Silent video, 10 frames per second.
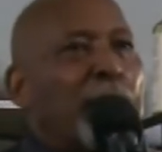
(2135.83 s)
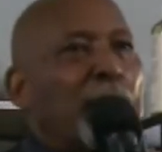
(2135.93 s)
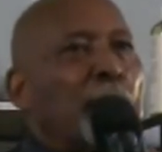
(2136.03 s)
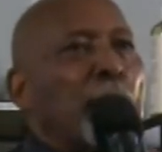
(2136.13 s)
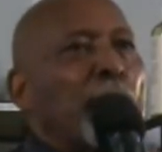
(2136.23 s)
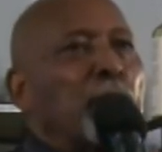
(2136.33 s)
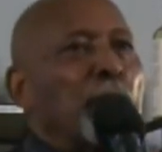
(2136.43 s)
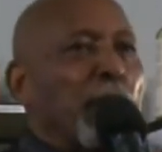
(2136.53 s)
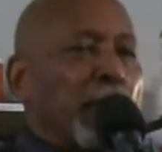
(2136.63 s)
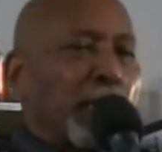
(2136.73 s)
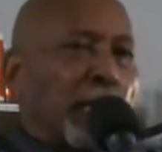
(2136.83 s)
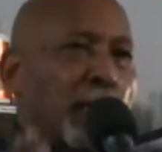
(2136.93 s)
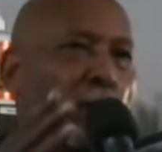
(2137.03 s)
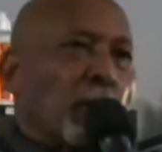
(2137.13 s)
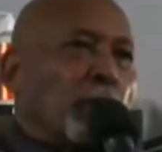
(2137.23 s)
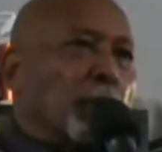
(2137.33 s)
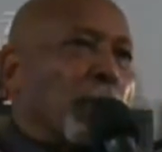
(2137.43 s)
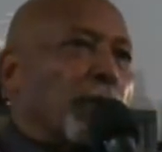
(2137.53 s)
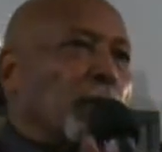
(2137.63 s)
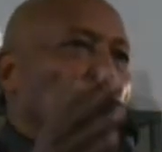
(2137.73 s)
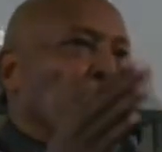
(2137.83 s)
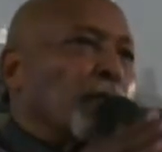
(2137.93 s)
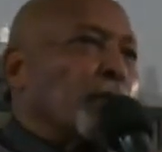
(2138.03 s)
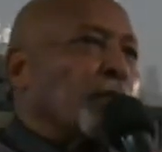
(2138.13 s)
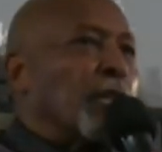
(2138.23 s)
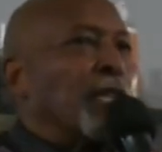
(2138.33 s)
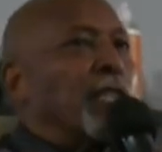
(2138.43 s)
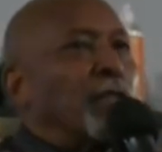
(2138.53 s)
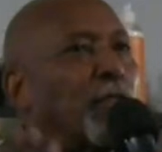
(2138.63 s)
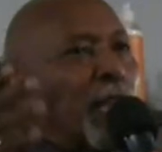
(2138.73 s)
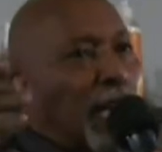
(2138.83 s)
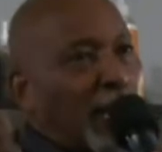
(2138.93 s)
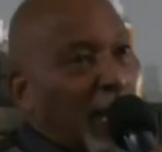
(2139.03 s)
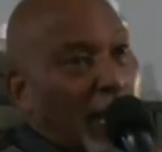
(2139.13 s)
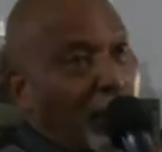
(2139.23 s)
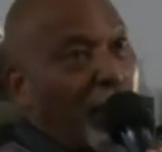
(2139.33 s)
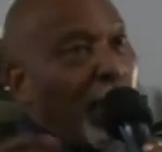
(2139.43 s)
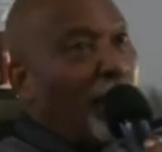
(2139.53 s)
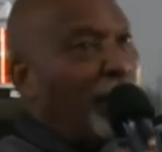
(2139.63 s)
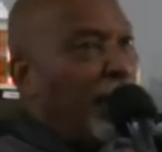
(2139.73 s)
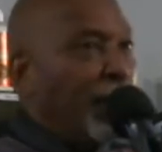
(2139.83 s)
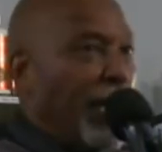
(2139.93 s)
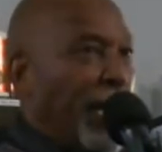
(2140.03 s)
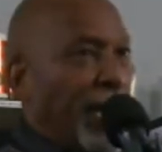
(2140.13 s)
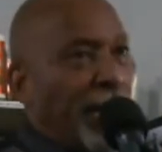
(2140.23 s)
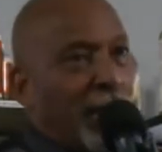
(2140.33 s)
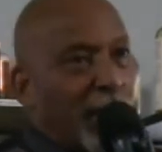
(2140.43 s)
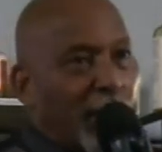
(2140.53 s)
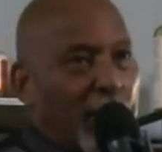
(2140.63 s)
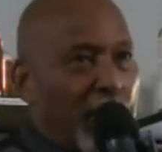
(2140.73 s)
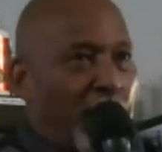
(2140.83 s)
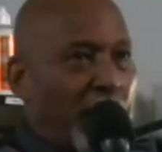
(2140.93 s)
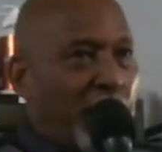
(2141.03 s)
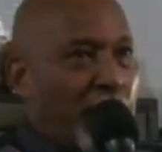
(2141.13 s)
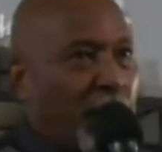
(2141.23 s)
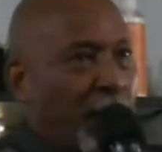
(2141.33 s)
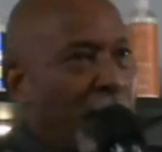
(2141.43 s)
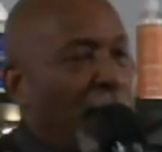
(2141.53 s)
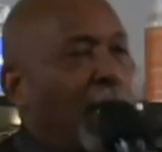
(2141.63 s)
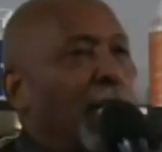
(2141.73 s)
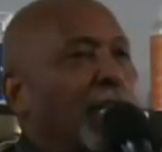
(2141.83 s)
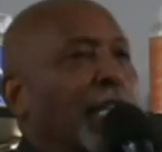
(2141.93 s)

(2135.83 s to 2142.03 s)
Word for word: make you think that the only way you're revolutionary is that you got a gun or a knife in your hands. And yet they